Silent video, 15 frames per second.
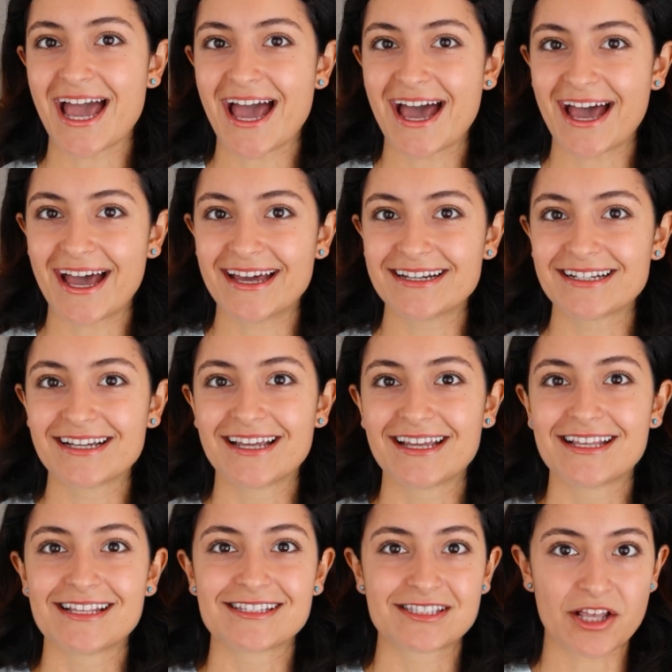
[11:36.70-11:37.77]
had
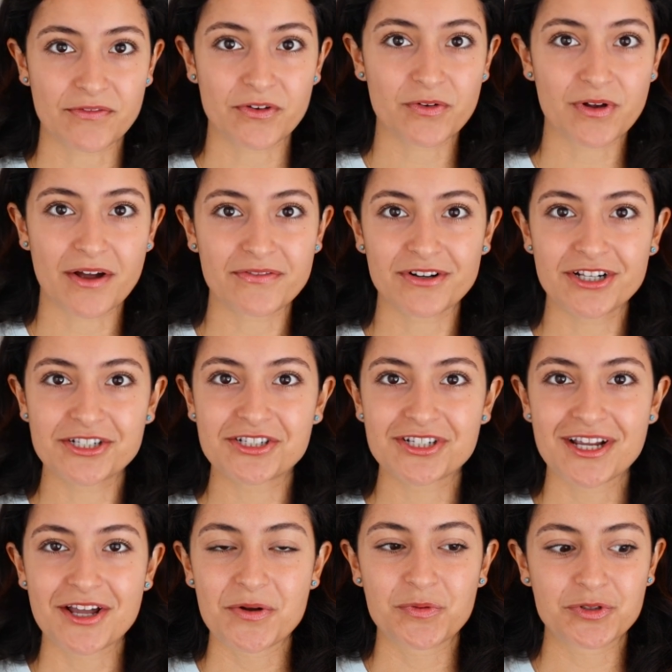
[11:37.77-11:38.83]
cell phone coverage,
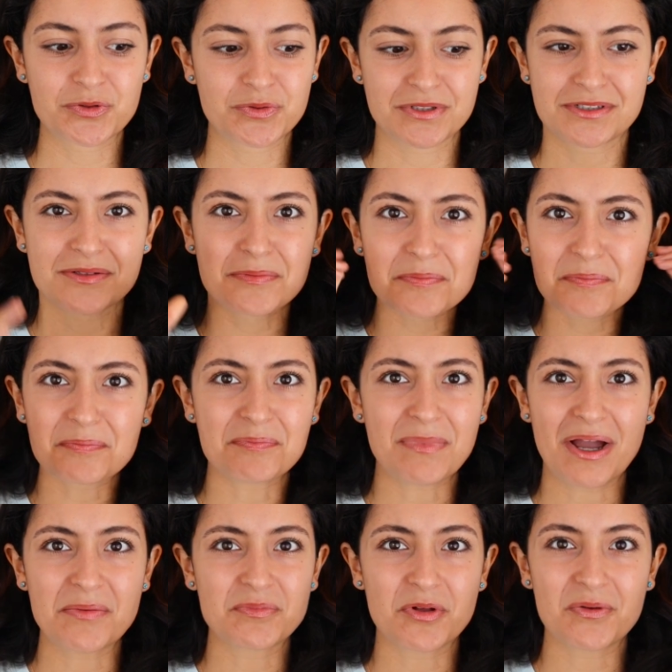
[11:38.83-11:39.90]
which was
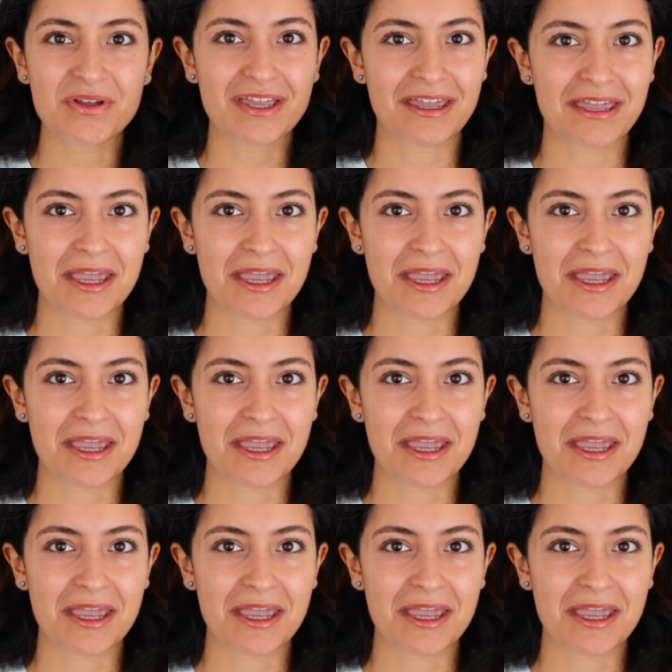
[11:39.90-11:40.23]
mind-blowing and